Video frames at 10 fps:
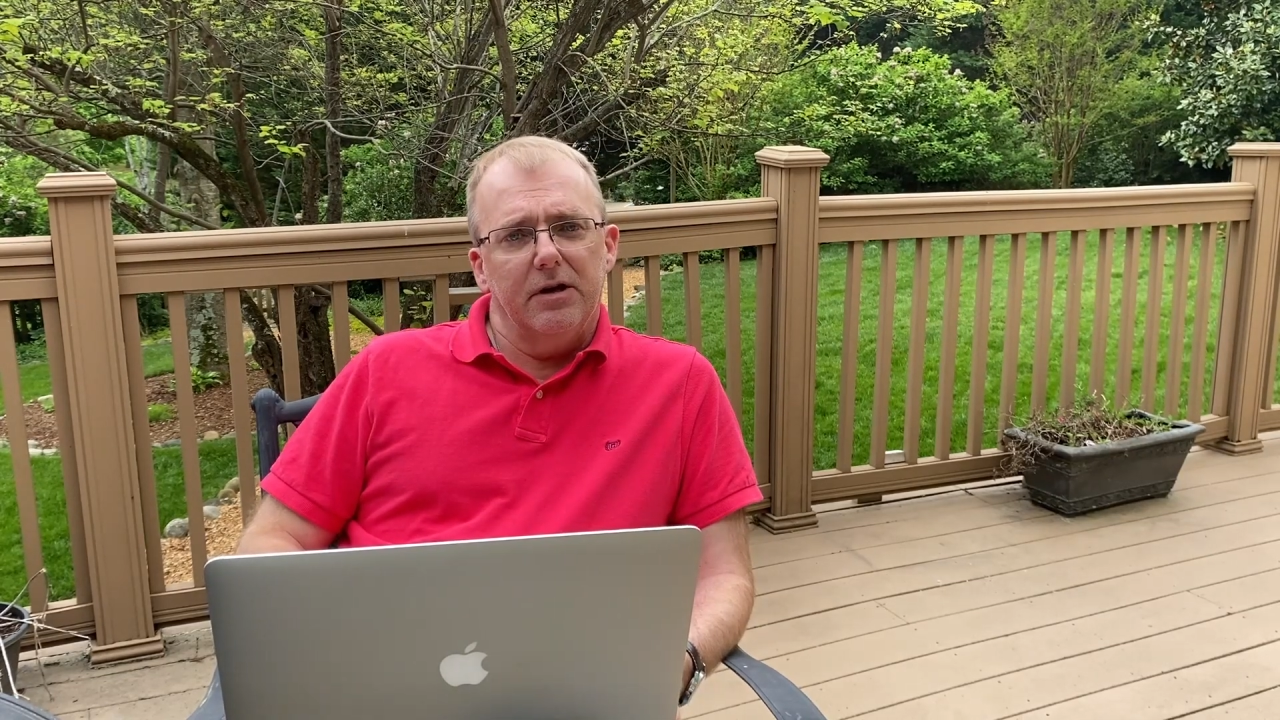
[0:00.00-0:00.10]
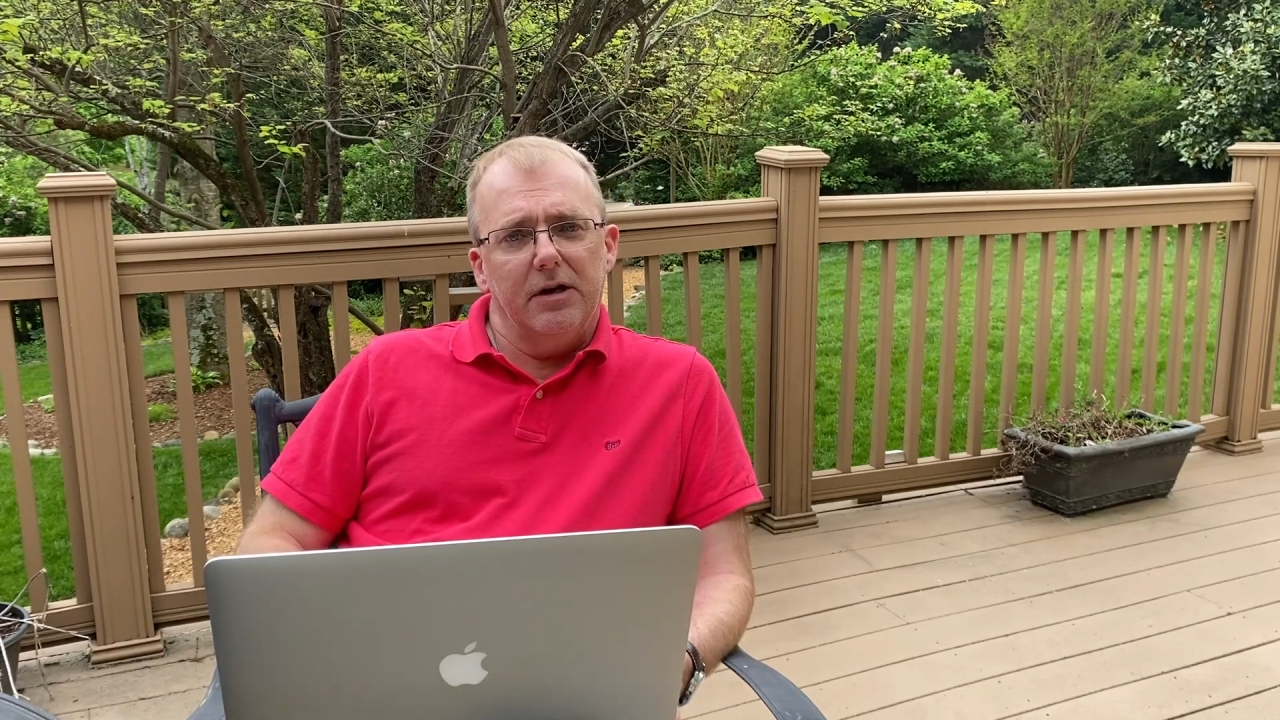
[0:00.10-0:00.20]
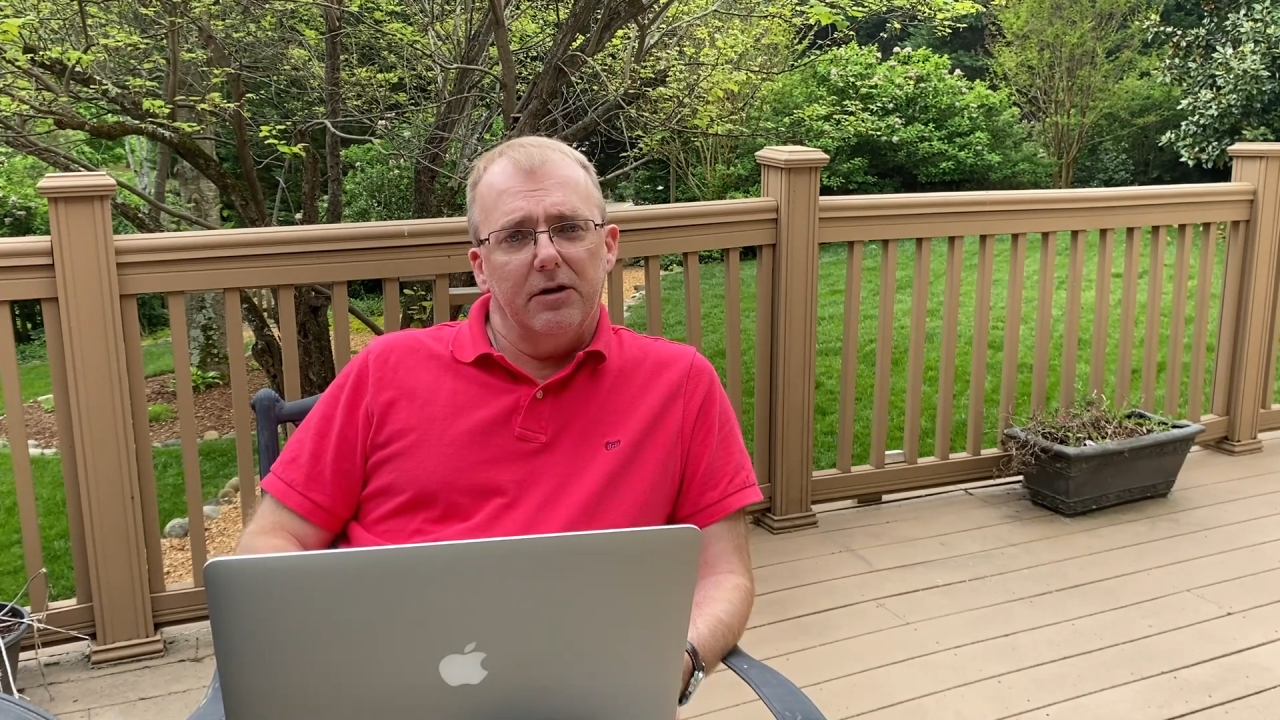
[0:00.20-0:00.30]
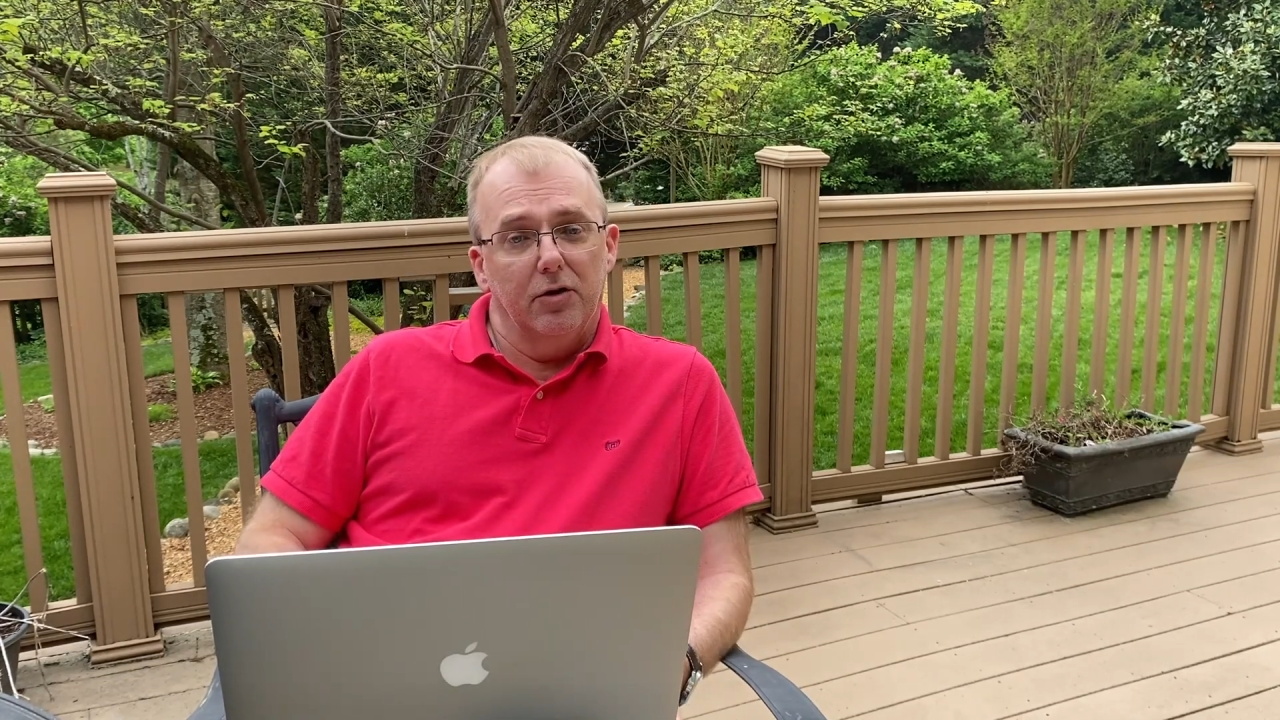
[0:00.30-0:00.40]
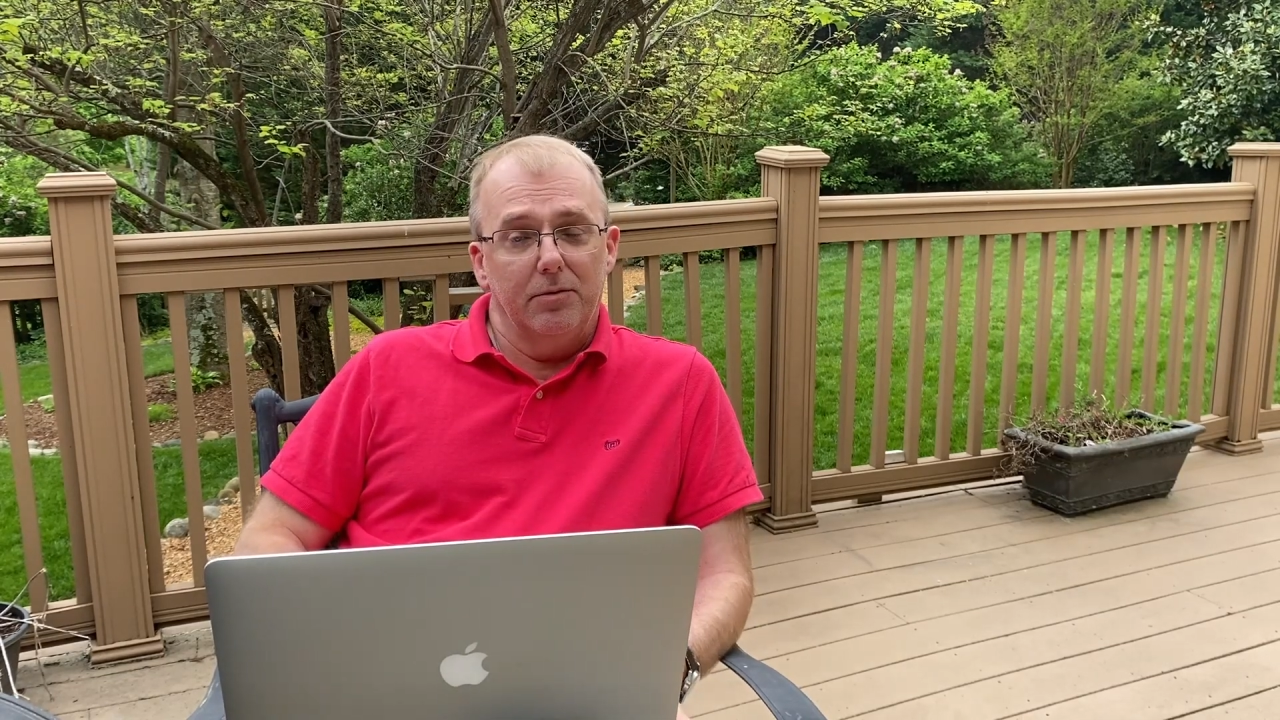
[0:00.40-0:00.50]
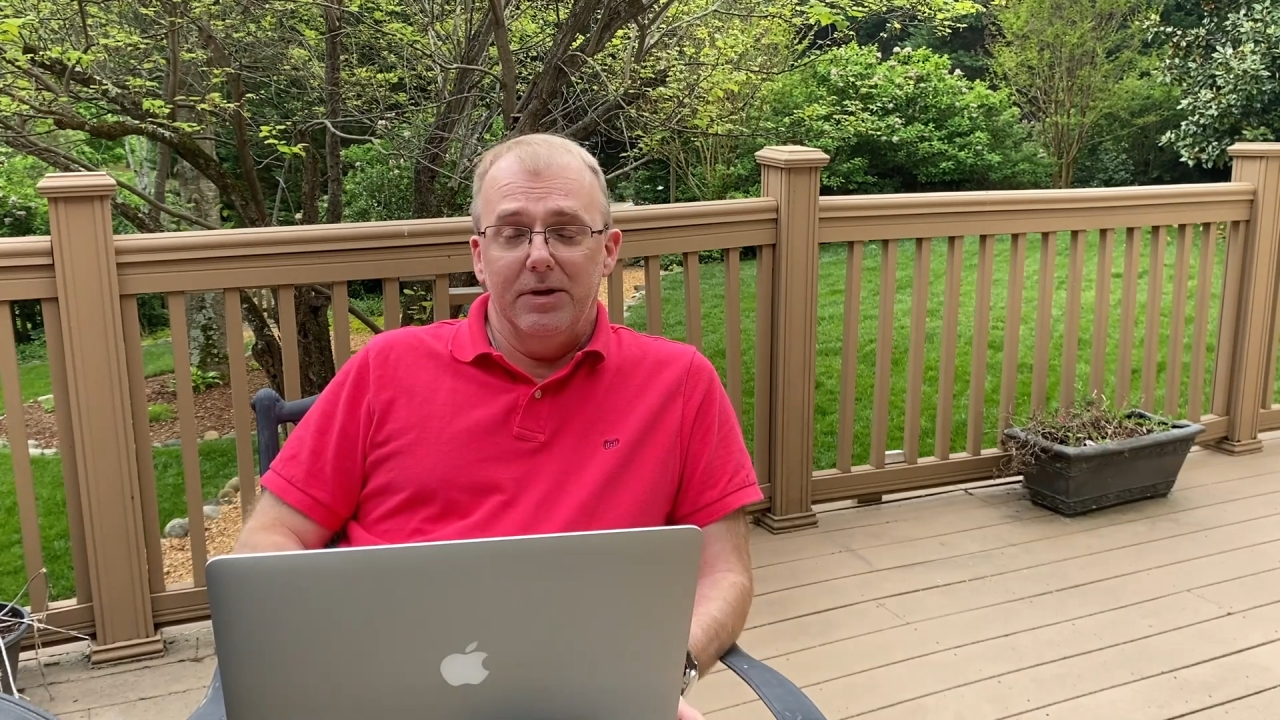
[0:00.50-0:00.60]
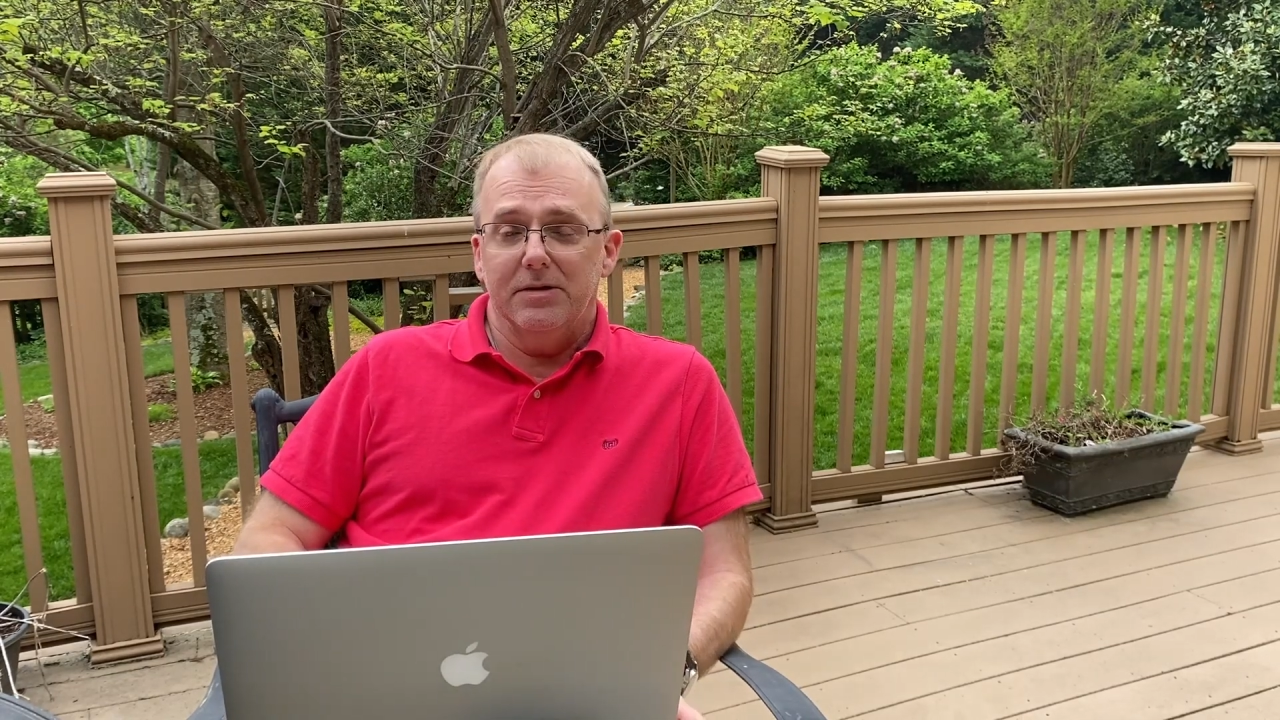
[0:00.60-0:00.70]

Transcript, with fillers: that it could be